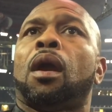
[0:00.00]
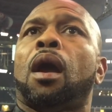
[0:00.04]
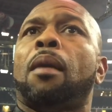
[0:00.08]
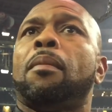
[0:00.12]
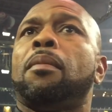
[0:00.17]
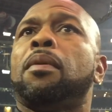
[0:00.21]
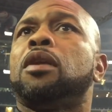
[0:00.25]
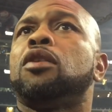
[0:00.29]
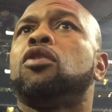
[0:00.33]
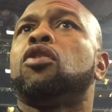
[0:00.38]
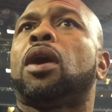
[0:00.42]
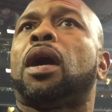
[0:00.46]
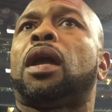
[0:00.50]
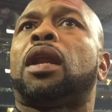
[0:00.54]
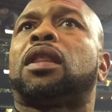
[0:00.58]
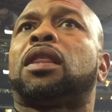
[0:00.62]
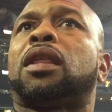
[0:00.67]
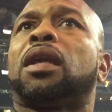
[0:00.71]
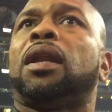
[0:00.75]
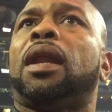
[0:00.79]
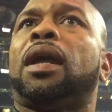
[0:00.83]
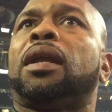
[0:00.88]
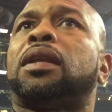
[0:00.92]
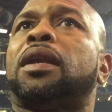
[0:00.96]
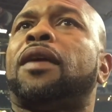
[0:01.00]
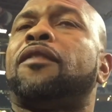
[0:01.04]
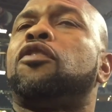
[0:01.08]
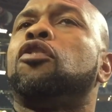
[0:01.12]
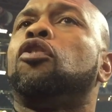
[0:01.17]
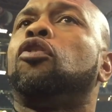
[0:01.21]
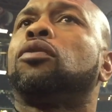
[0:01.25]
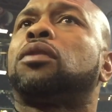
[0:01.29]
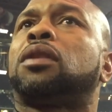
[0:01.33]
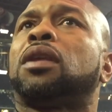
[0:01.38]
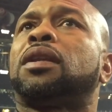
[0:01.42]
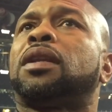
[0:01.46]
I mean, you got to think like that. If
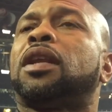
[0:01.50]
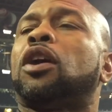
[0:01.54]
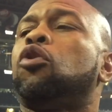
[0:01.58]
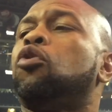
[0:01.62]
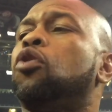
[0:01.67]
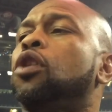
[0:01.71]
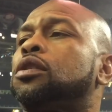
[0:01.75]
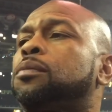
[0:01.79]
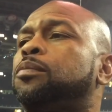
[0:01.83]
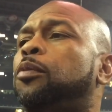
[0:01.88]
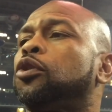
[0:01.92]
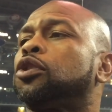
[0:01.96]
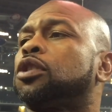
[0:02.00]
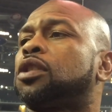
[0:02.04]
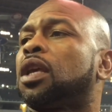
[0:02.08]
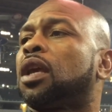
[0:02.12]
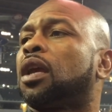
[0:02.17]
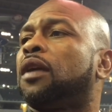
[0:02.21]
you don't think that, who else supposed to